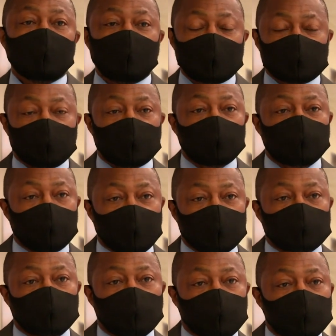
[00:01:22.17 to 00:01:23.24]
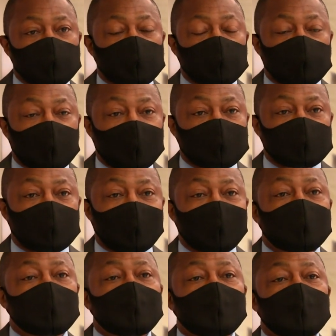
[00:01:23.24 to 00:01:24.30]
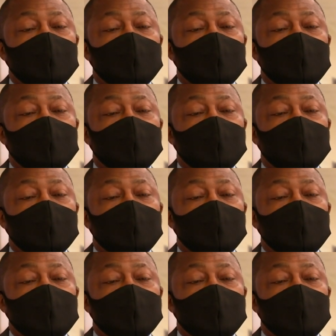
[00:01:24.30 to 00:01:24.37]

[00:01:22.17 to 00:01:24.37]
based on information we received last night,